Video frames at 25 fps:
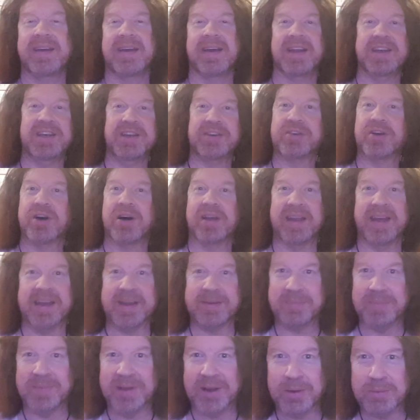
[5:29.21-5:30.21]
And you've got
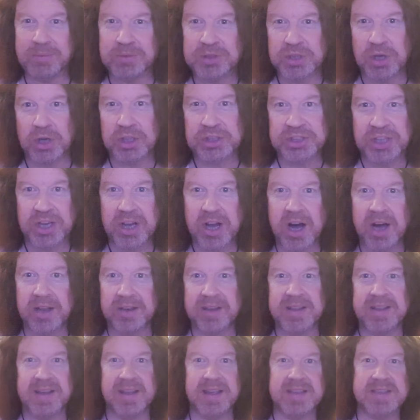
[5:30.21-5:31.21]
like, you know, Josh
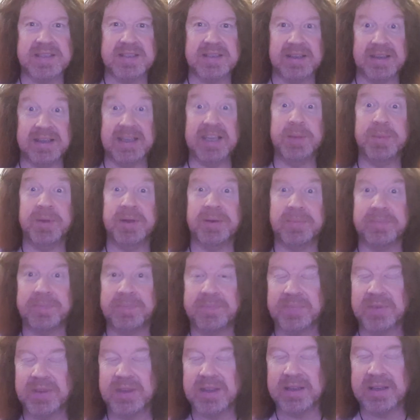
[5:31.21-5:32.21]
Hartnett as Eben,
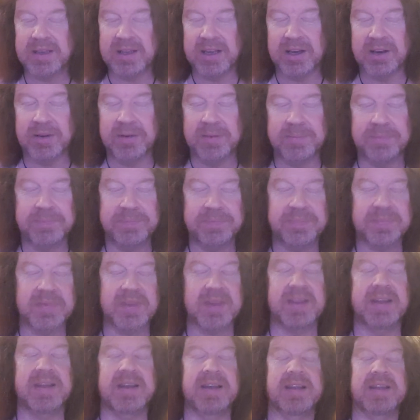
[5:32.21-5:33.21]
you know,
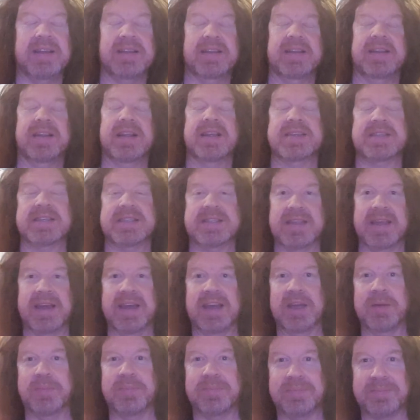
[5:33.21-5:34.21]
that's his
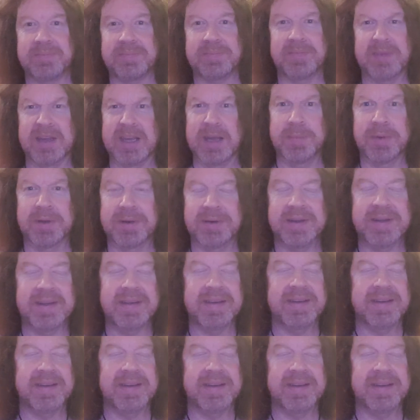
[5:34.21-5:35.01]
name, Eben.